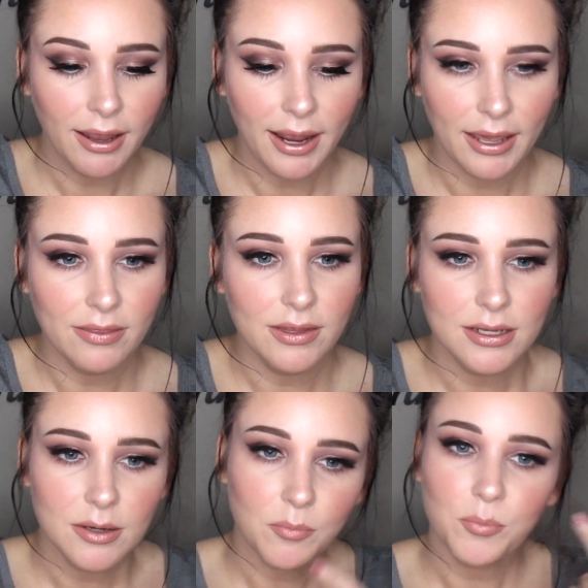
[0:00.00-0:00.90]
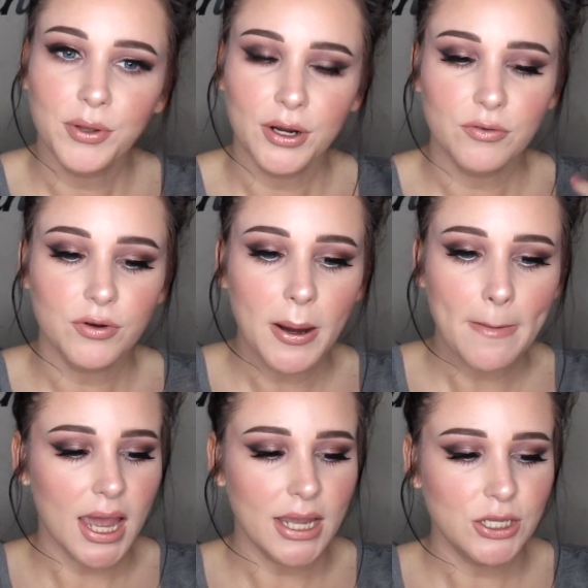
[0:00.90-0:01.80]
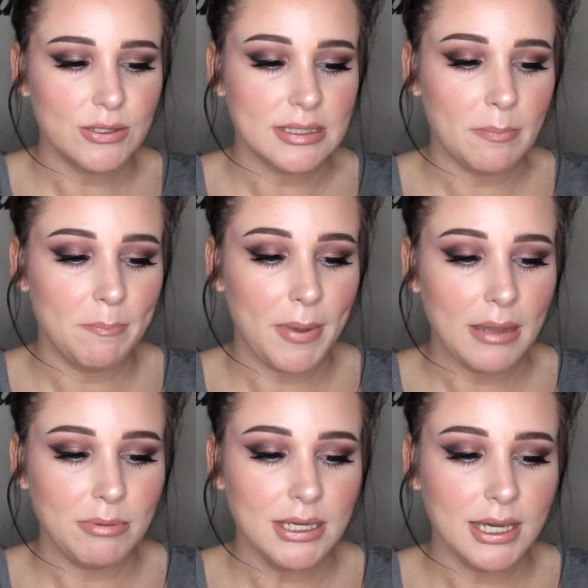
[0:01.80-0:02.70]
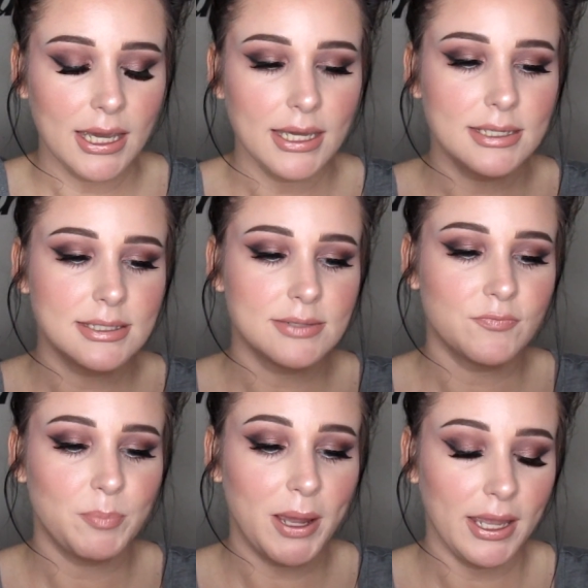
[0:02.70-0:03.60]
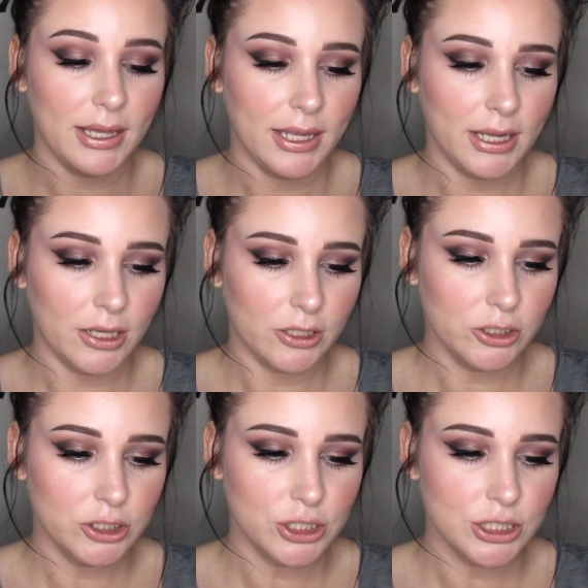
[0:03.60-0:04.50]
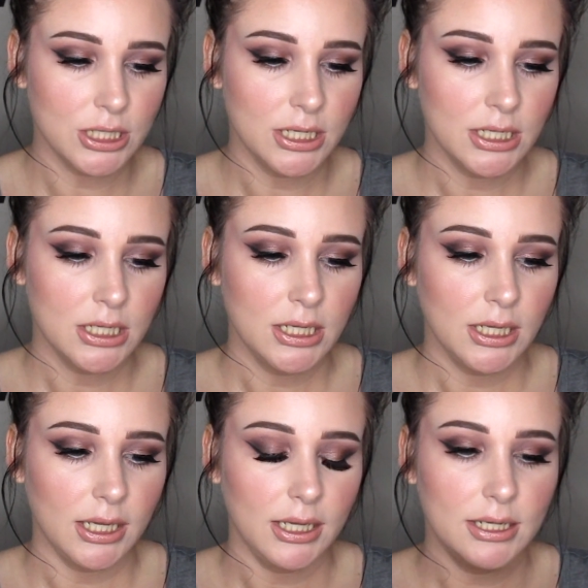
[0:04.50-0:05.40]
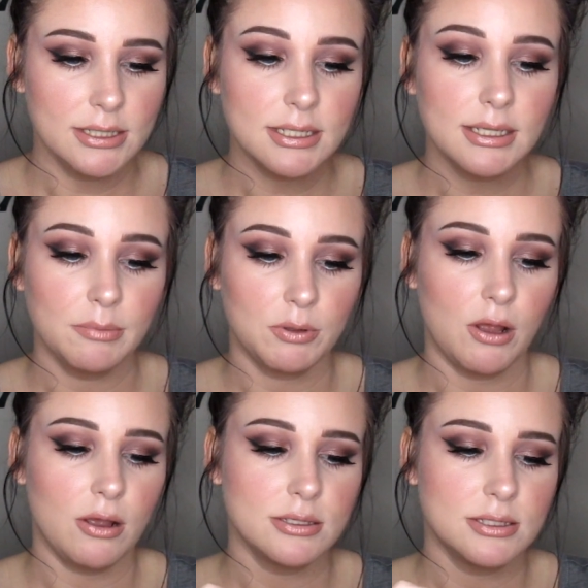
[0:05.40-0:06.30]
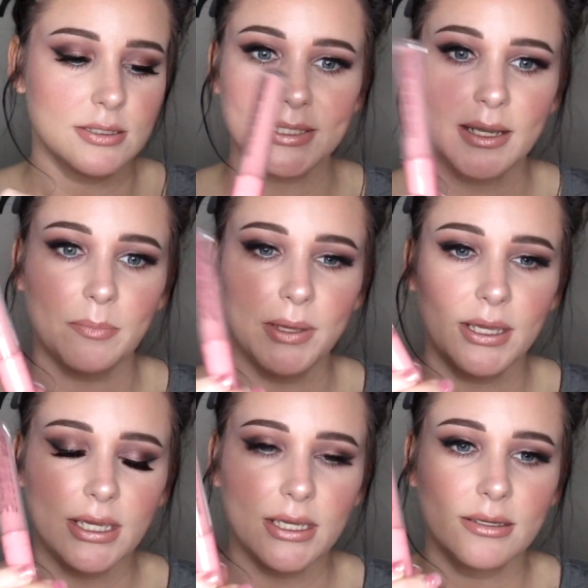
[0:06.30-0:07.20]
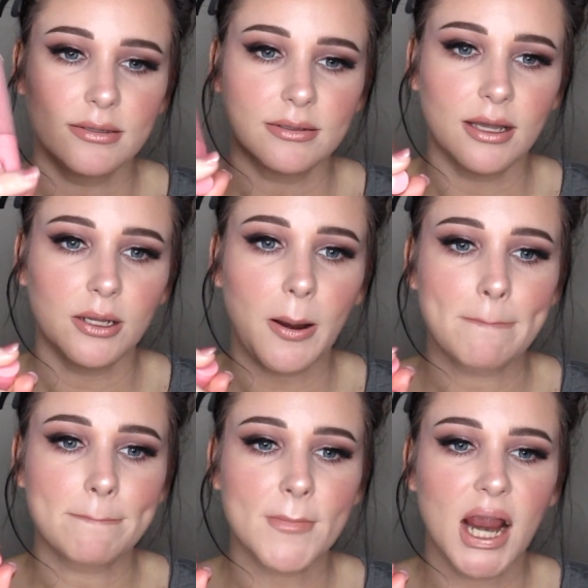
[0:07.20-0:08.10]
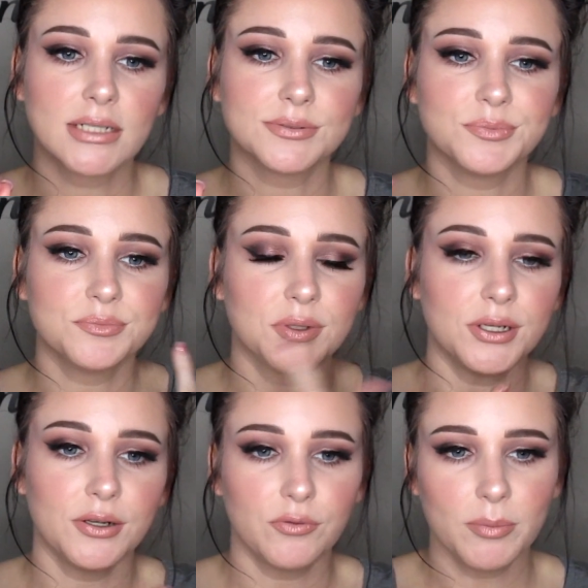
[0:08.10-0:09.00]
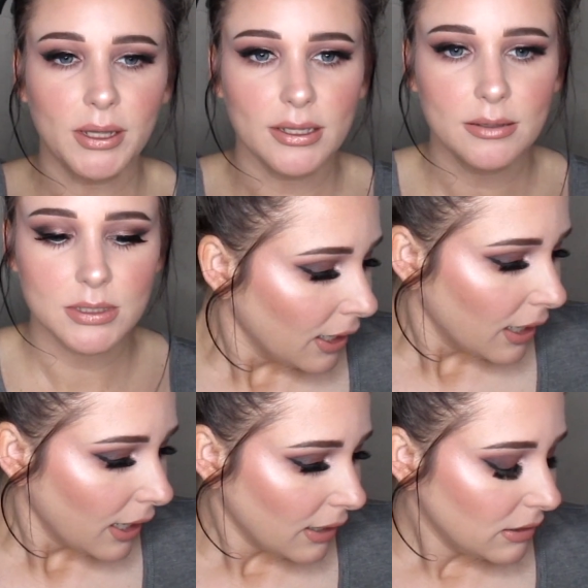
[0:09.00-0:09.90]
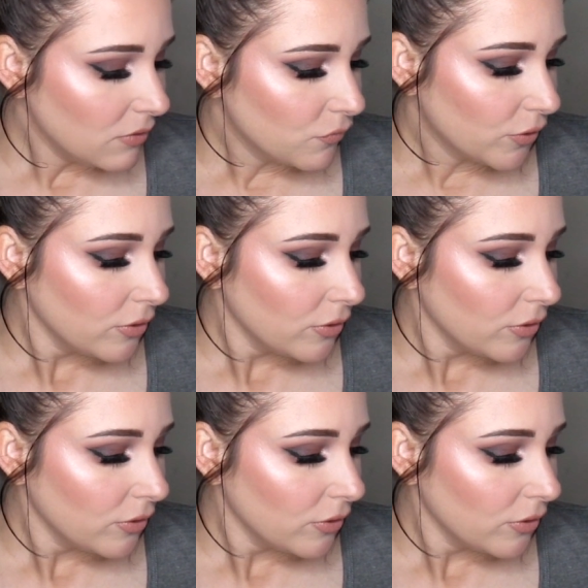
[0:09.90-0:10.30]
And then put over it, I use the Baby Cakes by LA Colors. And it's a lip gloss. It's like a pinky color. And put it over my lips. And then for